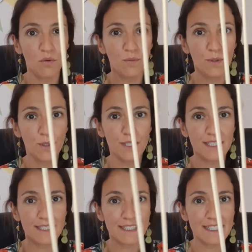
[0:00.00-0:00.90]

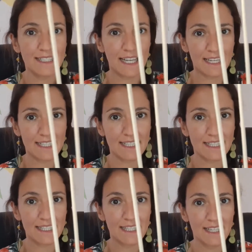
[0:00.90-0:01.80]
wooden
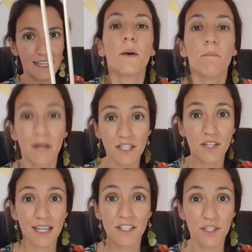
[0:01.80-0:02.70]
sticks. But you
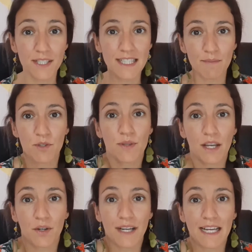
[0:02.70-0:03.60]
can use them to
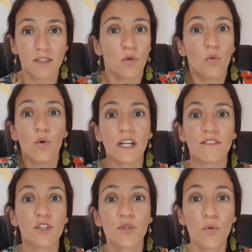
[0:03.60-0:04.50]
decorate
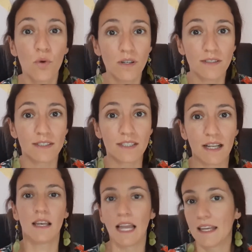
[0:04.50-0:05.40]
whatever you want,
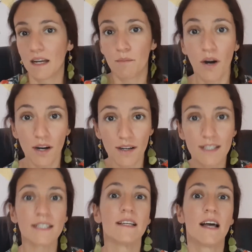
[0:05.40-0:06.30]
like a
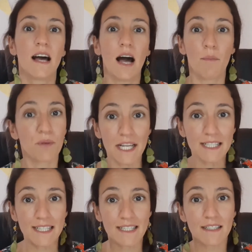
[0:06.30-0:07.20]
box, a
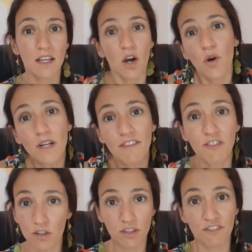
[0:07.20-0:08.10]
present, or a photo